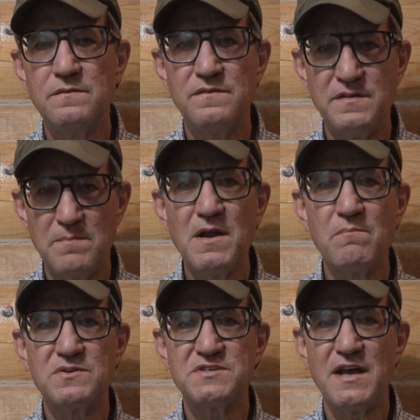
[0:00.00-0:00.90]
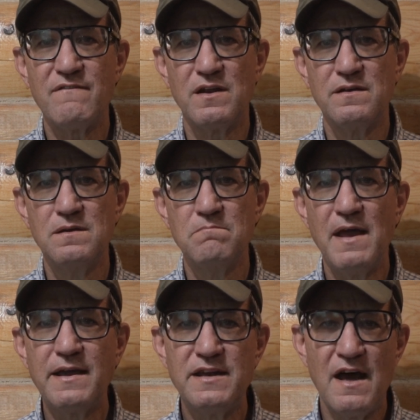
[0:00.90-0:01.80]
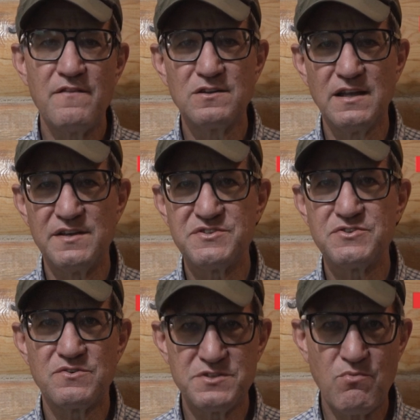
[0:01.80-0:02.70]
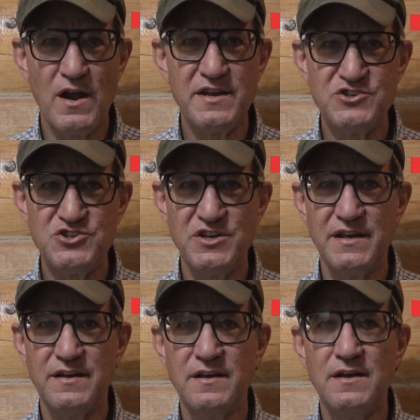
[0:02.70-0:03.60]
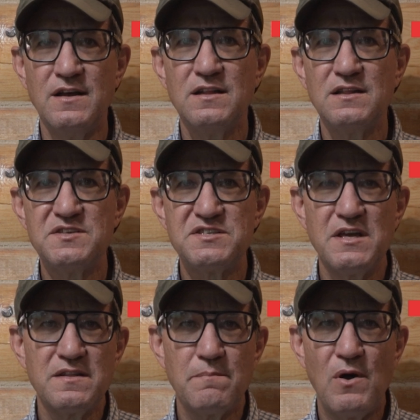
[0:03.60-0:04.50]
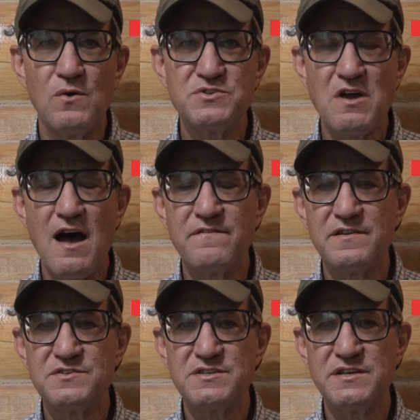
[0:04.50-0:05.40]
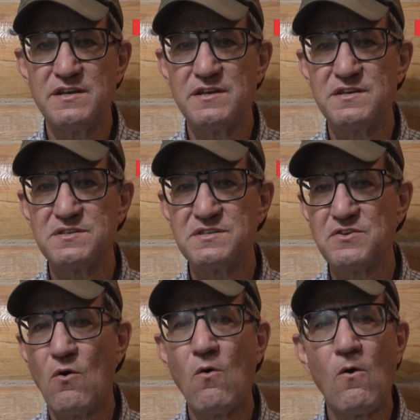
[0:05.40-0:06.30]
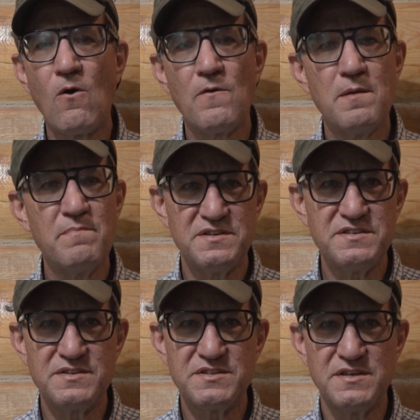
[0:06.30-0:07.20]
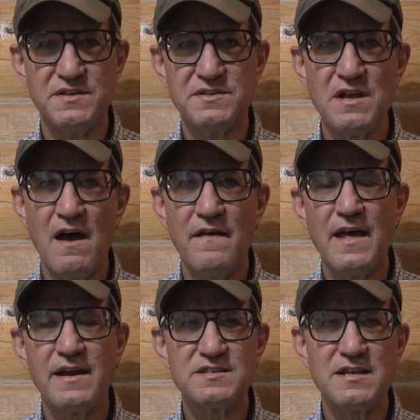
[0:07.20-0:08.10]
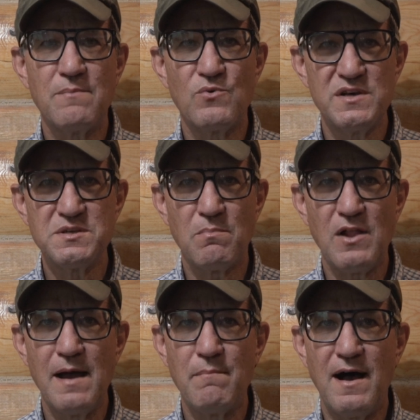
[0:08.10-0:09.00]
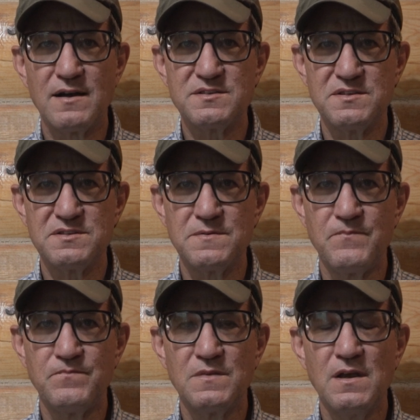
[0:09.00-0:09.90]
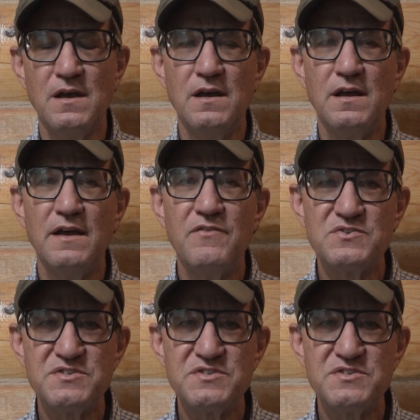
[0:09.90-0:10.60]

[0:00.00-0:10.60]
Tip number 7, make another list or spreadsheet listing the post offices or the businesses that accept resupply boxes. If you're